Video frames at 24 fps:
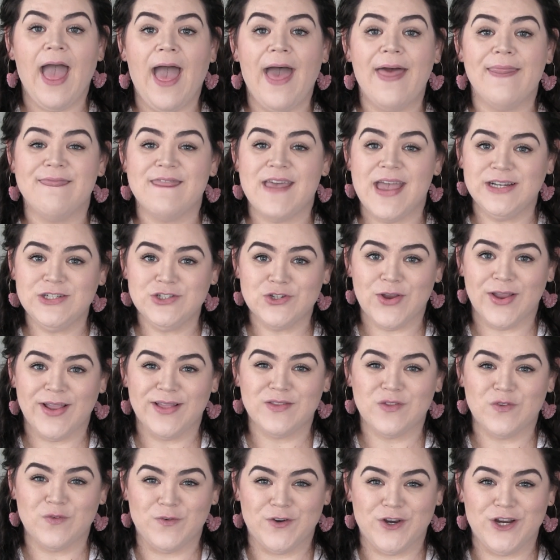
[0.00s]
and then
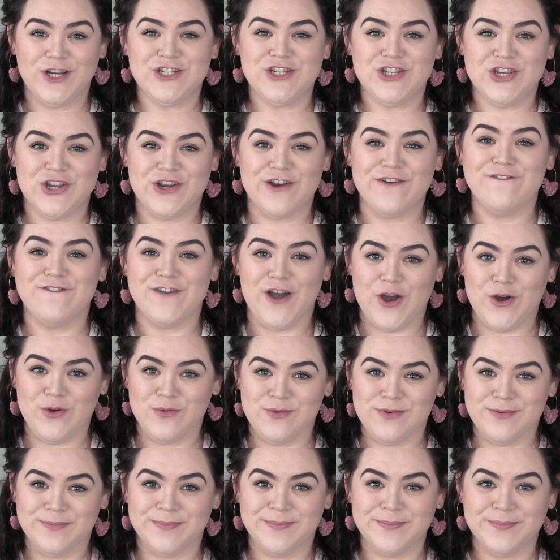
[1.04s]
transfer it to your
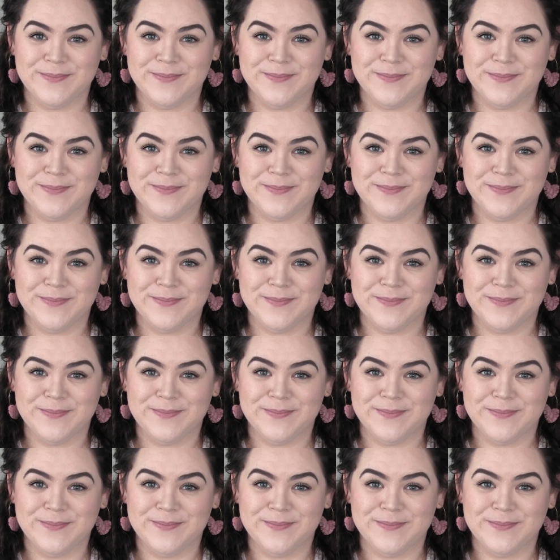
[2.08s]
phone.